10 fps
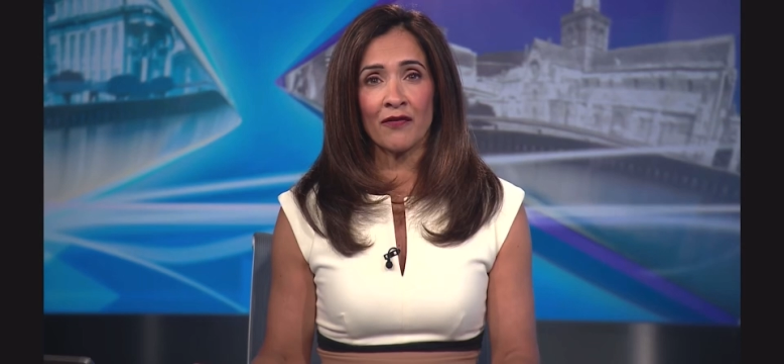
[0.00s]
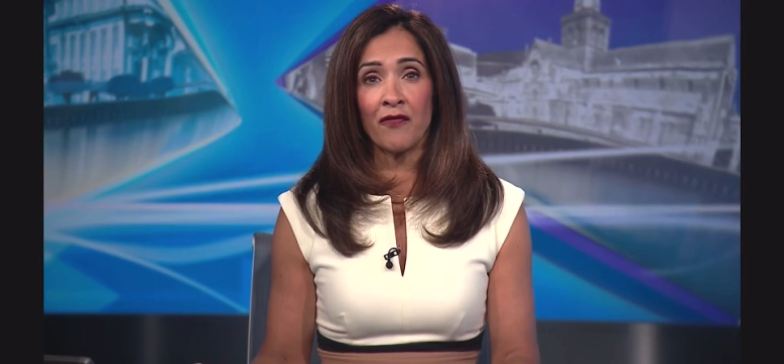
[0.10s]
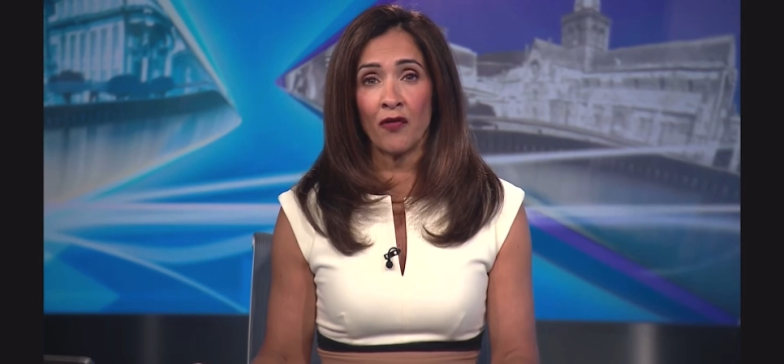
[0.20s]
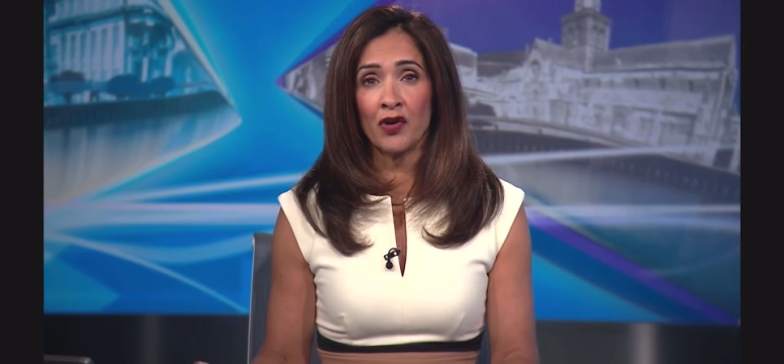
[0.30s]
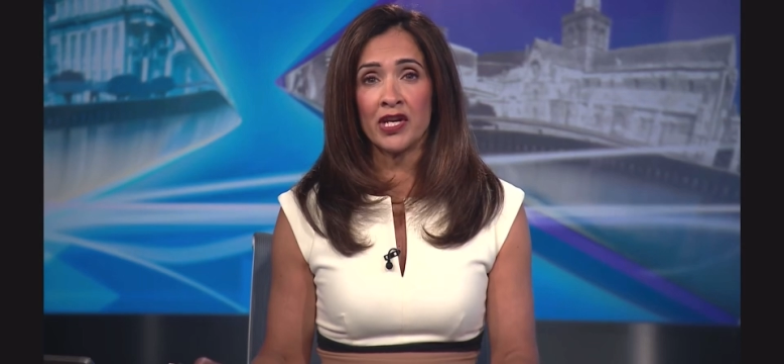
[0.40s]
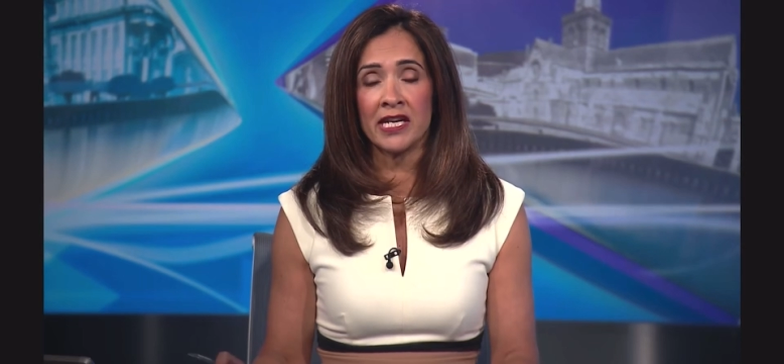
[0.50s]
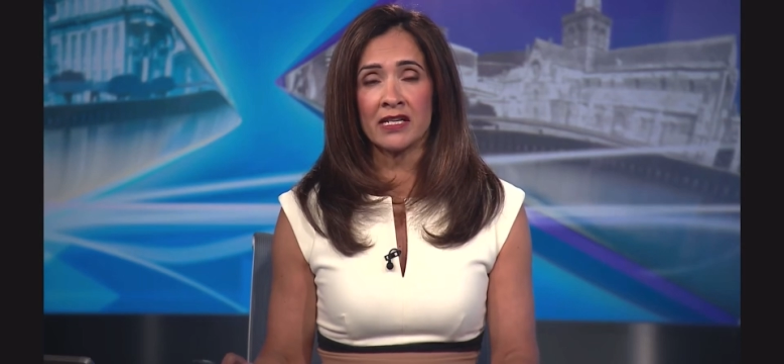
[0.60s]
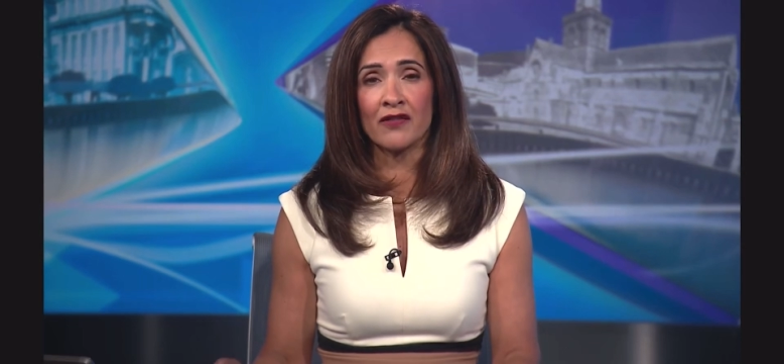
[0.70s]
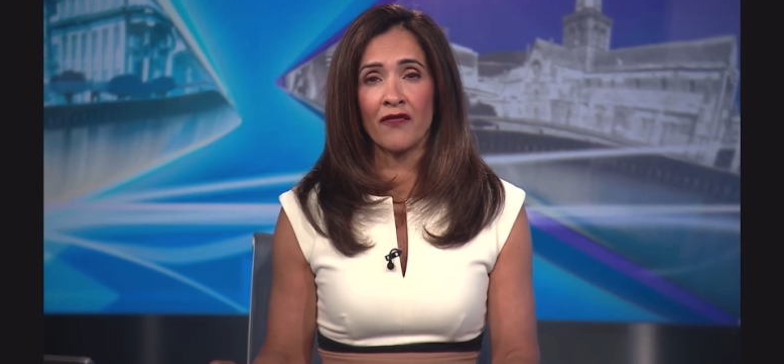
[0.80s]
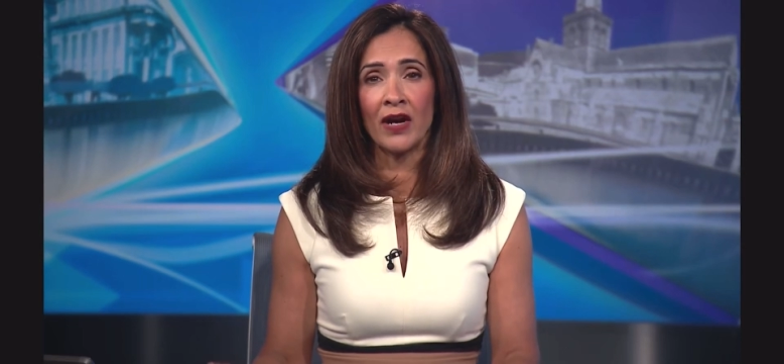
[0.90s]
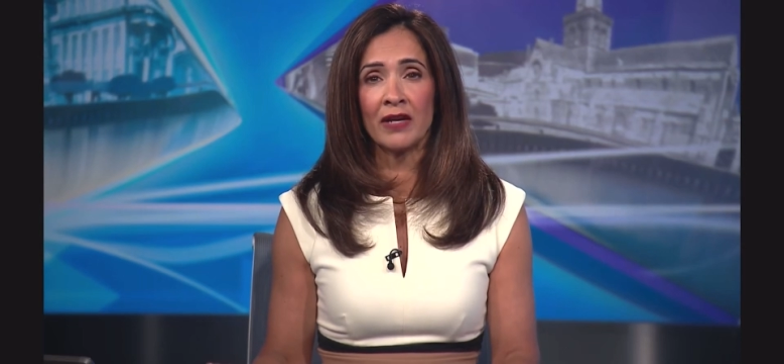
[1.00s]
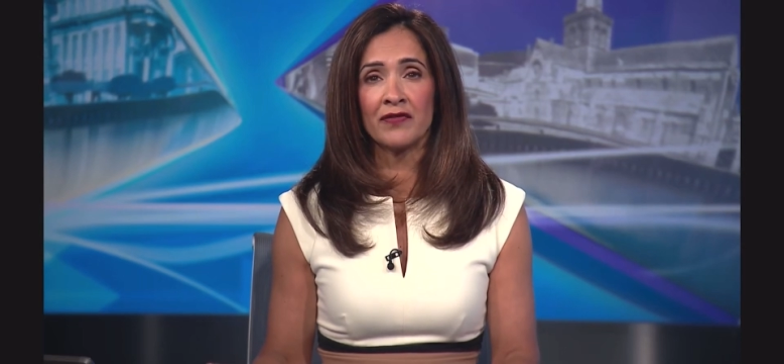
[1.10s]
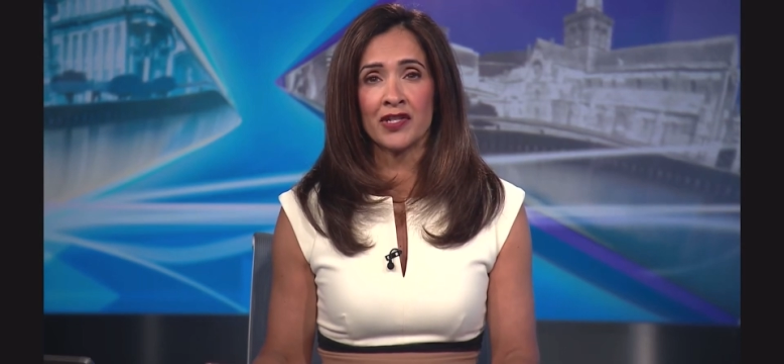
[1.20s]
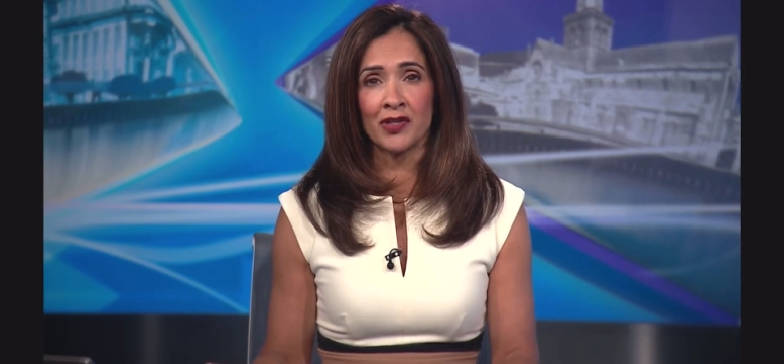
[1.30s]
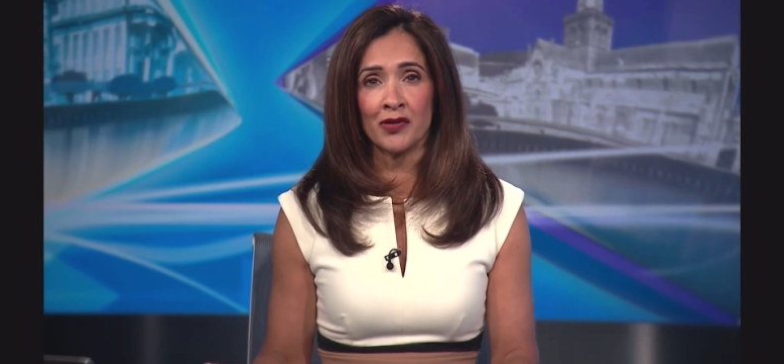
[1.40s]
4 years,
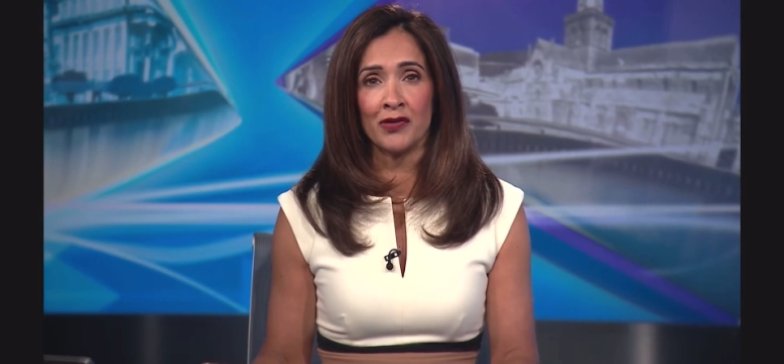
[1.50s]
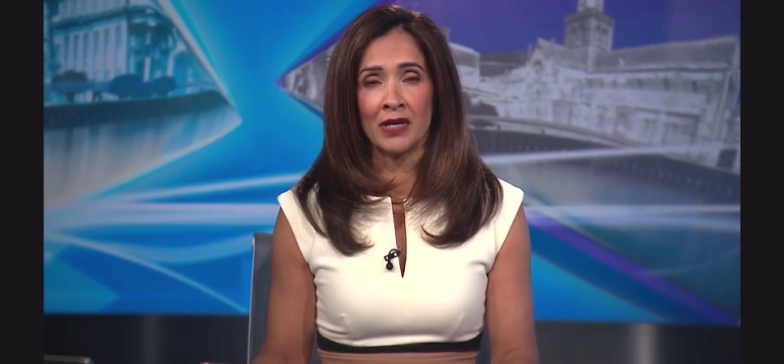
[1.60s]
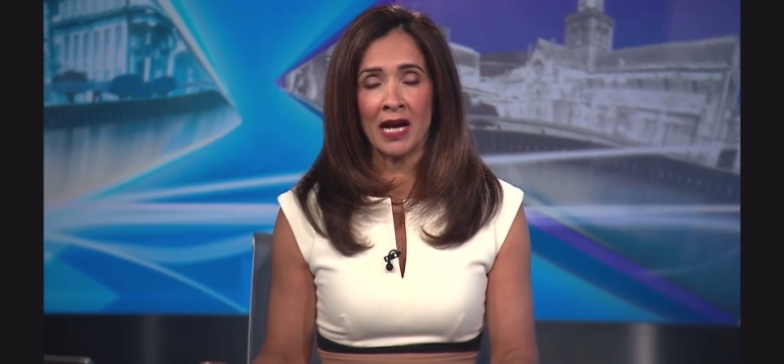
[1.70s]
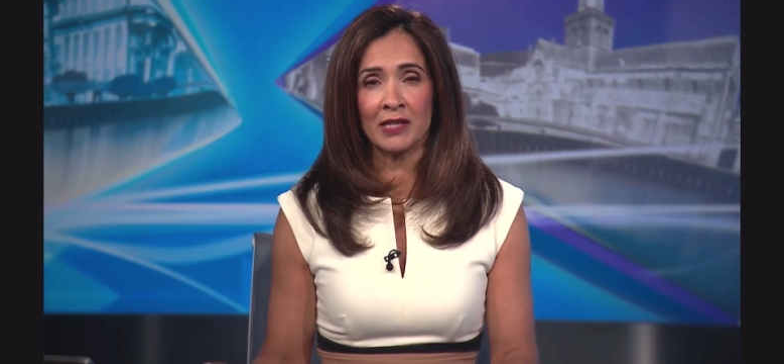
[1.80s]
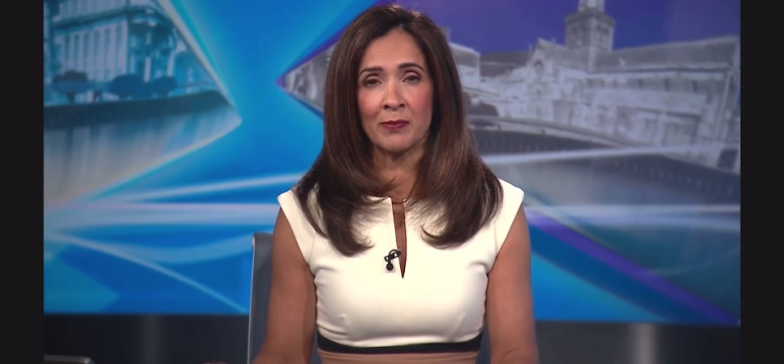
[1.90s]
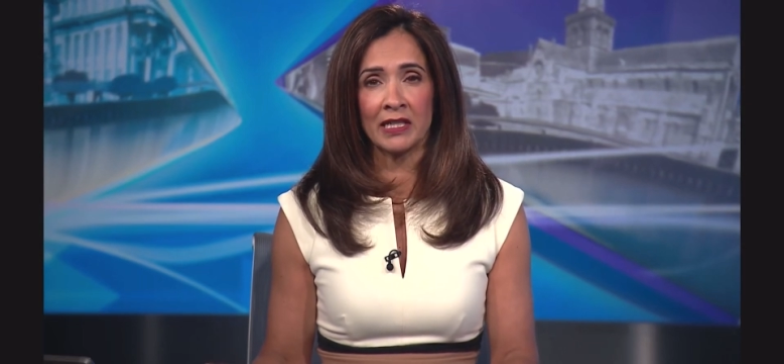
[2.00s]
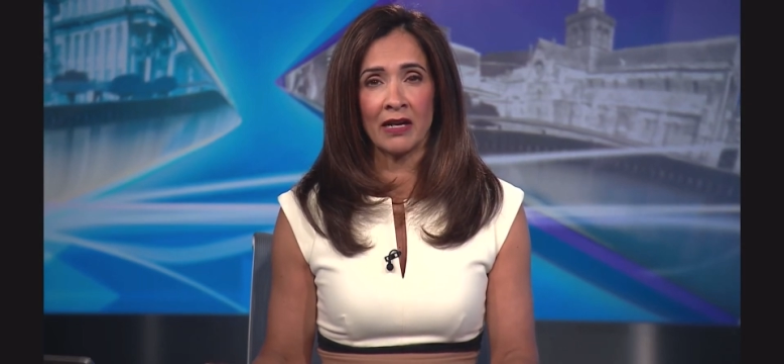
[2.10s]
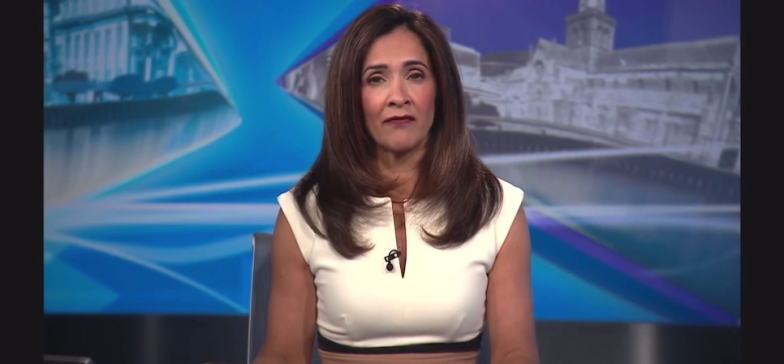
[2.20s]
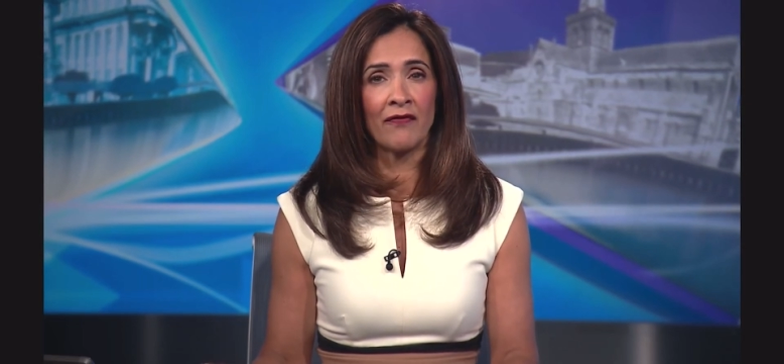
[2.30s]
Fife Zoo has played a